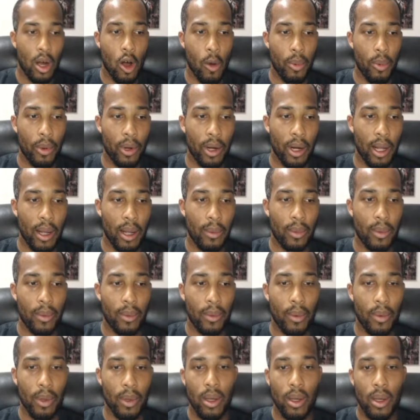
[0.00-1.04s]
Open it up.
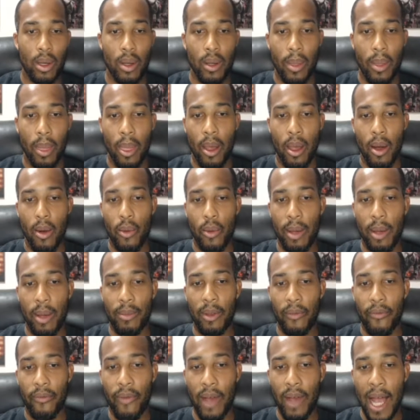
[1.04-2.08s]
We have
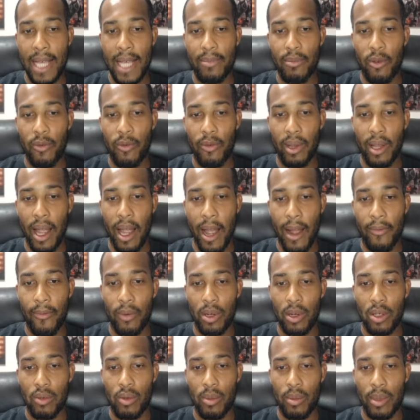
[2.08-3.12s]
the fast moving
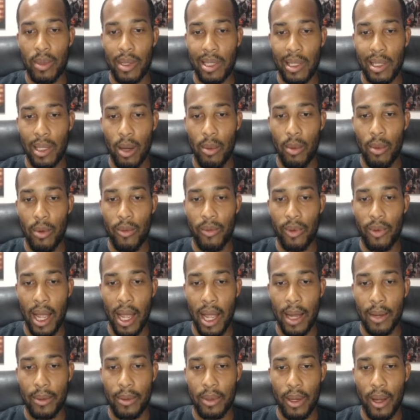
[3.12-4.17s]
average, we have the slow moving
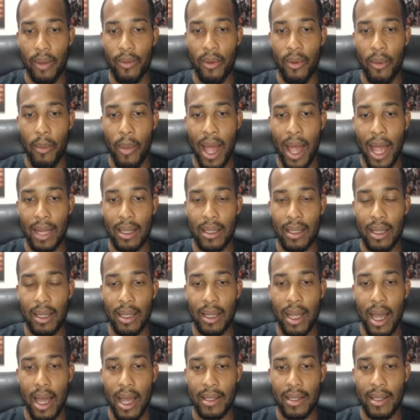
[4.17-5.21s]
average, and we have the M A C D
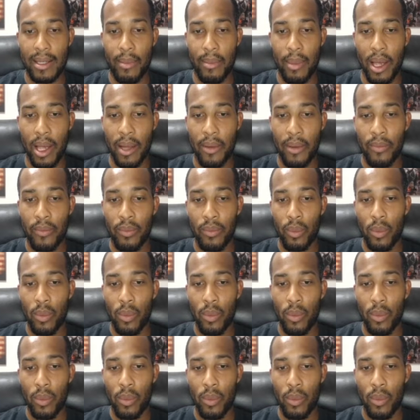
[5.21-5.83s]
S M A.